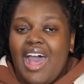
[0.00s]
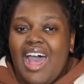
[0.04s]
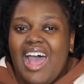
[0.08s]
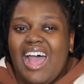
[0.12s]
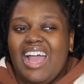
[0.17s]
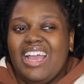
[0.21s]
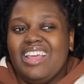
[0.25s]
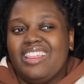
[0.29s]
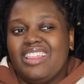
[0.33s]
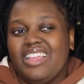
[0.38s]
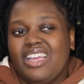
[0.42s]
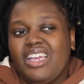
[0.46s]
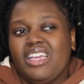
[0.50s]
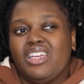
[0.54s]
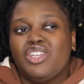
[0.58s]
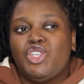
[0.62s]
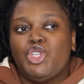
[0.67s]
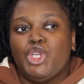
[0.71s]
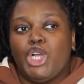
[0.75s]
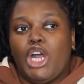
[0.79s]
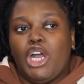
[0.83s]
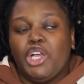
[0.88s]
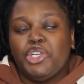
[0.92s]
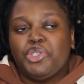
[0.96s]
I think
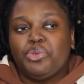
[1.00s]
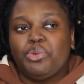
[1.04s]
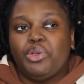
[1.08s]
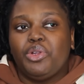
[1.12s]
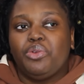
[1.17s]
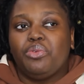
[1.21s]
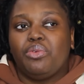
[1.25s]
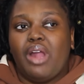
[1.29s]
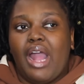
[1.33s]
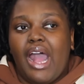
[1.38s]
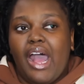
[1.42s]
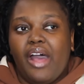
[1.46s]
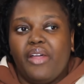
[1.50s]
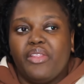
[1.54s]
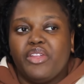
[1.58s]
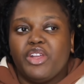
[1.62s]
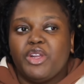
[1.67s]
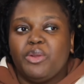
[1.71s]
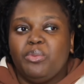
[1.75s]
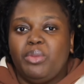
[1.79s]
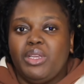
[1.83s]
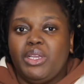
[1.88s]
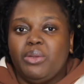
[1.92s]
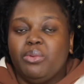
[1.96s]
Josh would rather
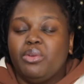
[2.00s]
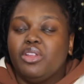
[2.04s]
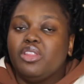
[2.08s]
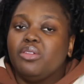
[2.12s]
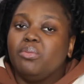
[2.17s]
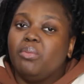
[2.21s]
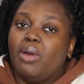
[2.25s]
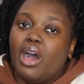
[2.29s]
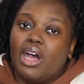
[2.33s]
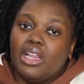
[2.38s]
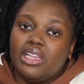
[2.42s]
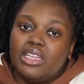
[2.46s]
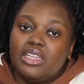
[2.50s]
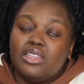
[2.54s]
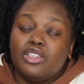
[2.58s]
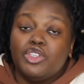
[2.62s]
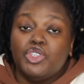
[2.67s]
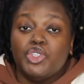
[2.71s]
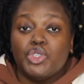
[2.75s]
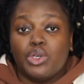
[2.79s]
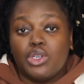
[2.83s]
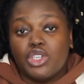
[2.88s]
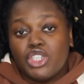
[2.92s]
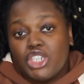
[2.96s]
be with Molly than
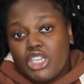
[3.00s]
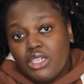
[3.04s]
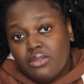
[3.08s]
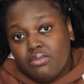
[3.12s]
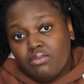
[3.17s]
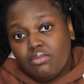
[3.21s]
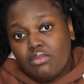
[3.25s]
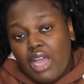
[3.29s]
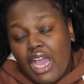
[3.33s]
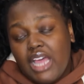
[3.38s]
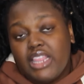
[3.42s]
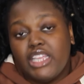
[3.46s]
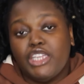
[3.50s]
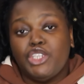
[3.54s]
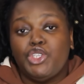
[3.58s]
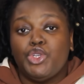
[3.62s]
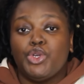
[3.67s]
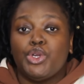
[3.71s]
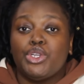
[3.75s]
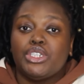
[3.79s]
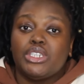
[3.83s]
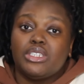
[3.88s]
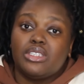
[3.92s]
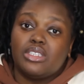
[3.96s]
Georgia. I think
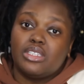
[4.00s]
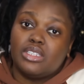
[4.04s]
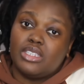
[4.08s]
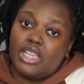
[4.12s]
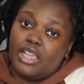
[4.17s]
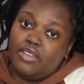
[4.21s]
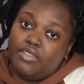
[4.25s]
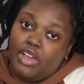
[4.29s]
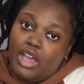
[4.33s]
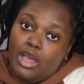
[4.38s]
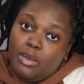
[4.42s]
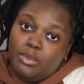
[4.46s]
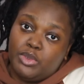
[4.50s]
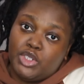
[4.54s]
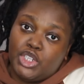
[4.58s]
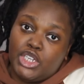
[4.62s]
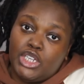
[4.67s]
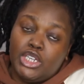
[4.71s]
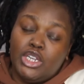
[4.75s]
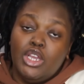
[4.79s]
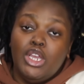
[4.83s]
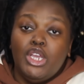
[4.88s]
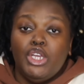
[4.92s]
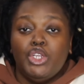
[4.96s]
Georgia is a safe
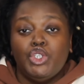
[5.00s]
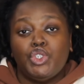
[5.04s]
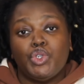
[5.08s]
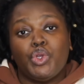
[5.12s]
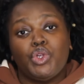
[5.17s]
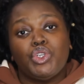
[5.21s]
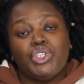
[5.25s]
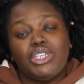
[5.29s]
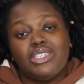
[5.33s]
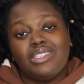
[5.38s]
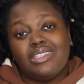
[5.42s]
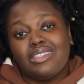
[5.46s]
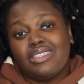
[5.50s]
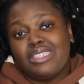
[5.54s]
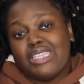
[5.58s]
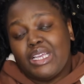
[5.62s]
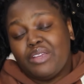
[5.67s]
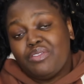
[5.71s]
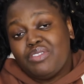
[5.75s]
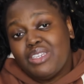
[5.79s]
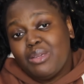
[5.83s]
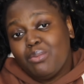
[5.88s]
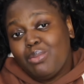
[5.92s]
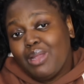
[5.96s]
option. Georgia is a
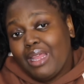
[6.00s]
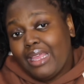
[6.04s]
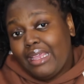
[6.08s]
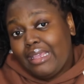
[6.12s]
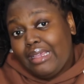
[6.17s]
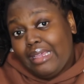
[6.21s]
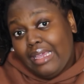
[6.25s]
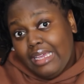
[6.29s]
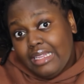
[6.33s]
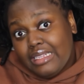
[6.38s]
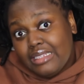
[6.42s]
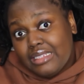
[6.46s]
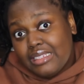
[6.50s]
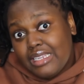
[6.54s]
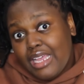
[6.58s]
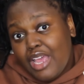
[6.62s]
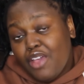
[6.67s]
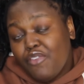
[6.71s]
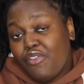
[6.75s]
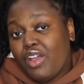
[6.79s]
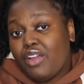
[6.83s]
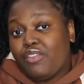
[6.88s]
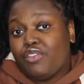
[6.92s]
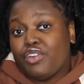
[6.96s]
safety blanket
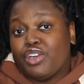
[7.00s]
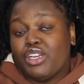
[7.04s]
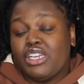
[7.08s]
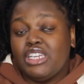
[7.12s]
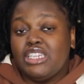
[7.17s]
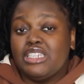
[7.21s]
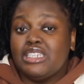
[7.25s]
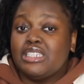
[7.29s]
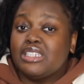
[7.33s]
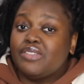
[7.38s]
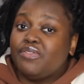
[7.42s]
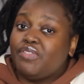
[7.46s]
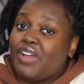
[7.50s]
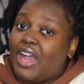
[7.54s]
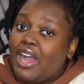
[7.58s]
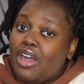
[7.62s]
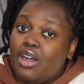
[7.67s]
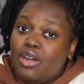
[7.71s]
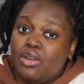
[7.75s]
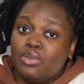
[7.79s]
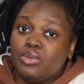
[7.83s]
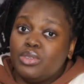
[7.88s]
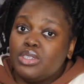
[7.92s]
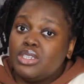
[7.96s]
if ever he's
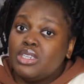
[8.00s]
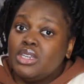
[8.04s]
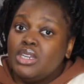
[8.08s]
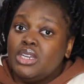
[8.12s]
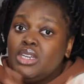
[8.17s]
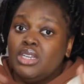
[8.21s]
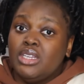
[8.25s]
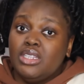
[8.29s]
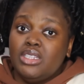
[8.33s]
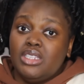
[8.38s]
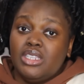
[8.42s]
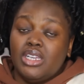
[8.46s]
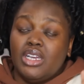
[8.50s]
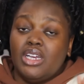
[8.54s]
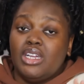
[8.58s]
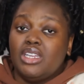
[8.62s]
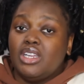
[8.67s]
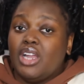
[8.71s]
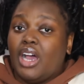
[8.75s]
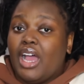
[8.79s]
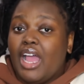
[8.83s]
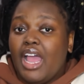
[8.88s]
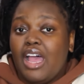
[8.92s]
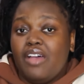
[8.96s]
found to
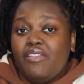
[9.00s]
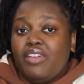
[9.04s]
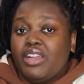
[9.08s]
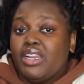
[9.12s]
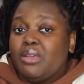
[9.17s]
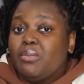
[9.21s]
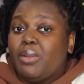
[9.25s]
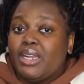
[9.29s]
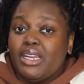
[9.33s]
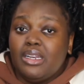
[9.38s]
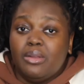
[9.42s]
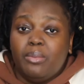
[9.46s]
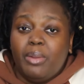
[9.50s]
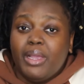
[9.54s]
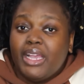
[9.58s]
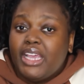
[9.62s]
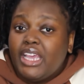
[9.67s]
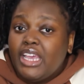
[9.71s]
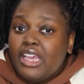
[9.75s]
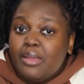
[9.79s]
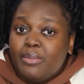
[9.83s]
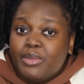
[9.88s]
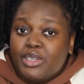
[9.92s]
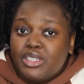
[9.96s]
not have anybody to pick
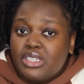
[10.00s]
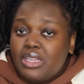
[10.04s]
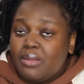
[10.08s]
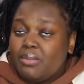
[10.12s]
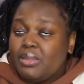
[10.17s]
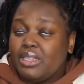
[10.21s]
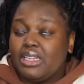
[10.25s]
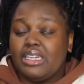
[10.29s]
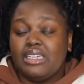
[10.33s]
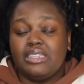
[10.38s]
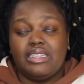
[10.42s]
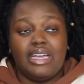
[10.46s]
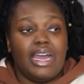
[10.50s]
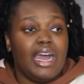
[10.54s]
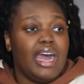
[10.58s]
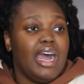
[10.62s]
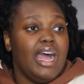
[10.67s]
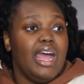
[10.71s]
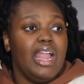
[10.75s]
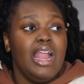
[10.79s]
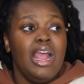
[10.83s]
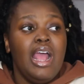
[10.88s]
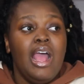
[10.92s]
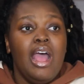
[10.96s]
him or something like
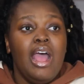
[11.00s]
that.